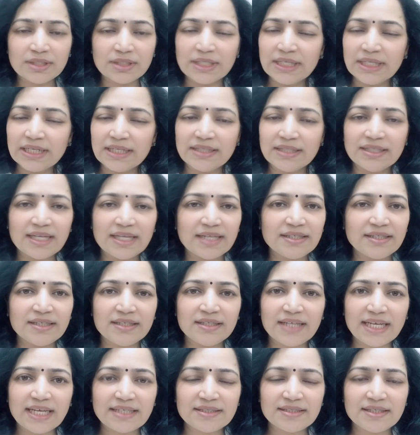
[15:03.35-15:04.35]
then the
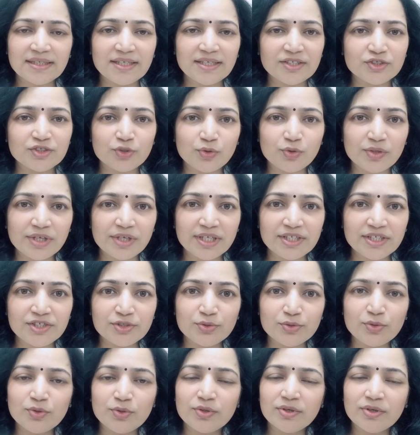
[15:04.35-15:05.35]
next thing is only to
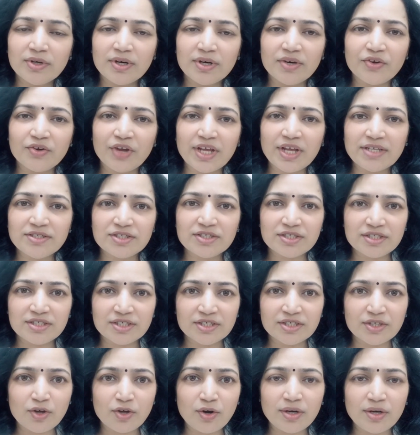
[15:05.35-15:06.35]
arrange it in
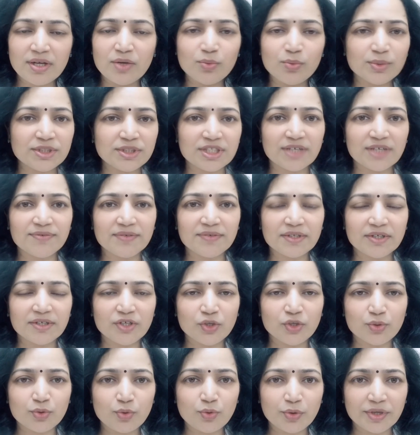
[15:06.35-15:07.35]
order, whichever you're
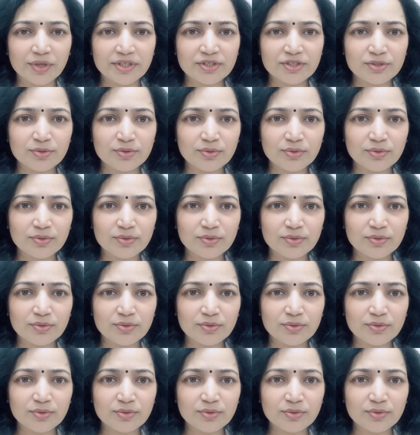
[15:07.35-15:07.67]
going to,